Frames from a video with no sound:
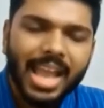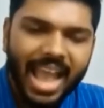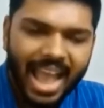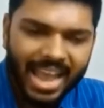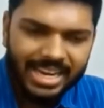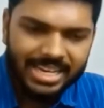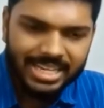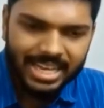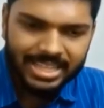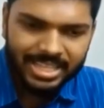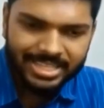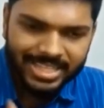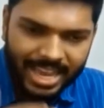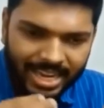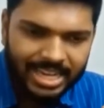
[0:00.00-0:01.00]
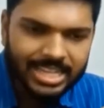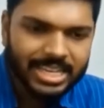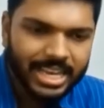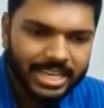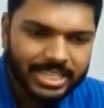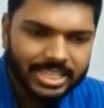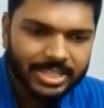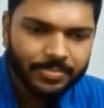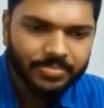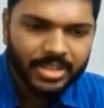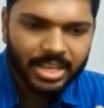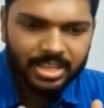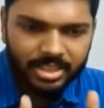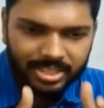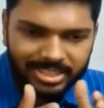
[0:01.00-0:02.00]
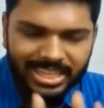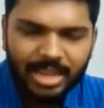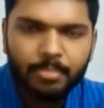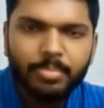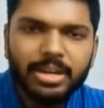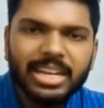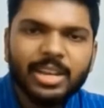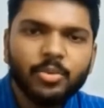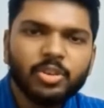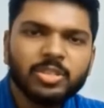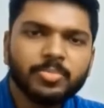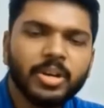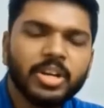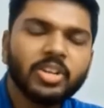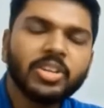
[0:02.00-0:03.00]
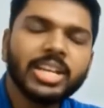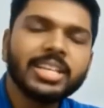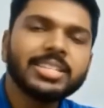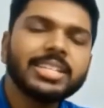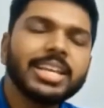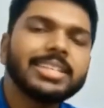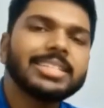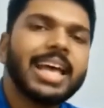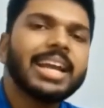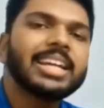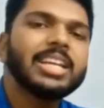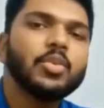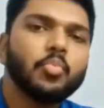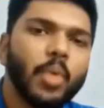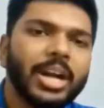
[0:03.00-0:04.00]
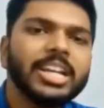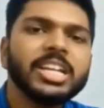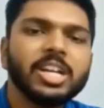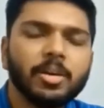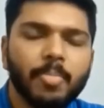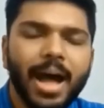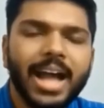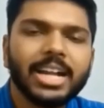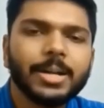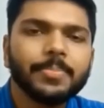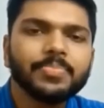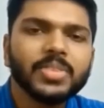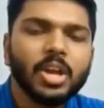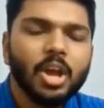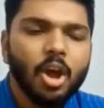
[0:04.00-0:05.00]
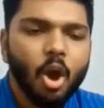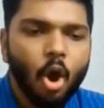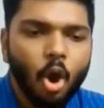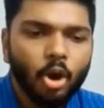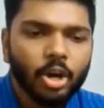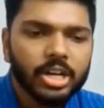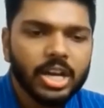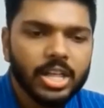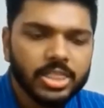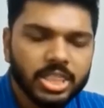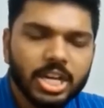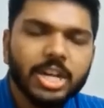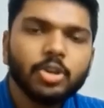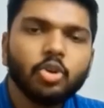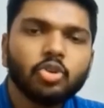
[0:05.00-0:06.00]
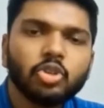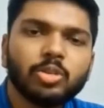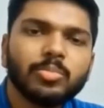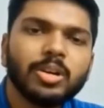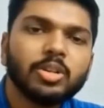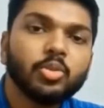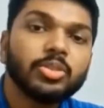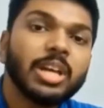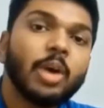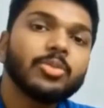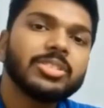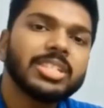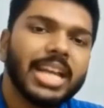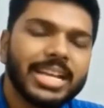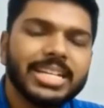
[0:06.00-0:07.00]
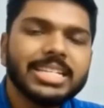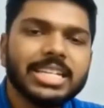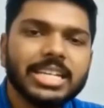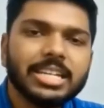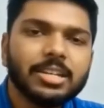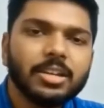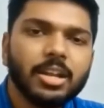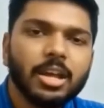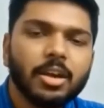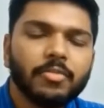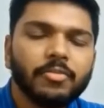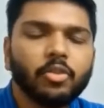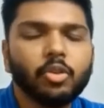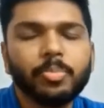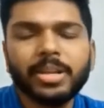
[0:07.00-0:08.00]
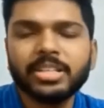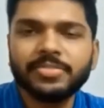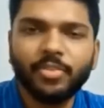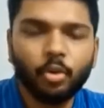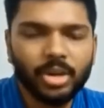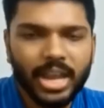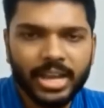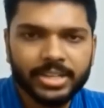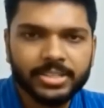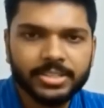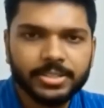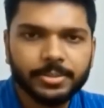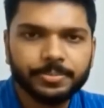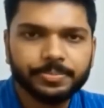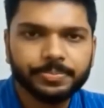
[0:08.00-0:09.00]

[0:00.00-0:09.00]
And in the second case, the same building was purchased exactly 1 year back on 3rd October 2019 for rupees 4 lakhs.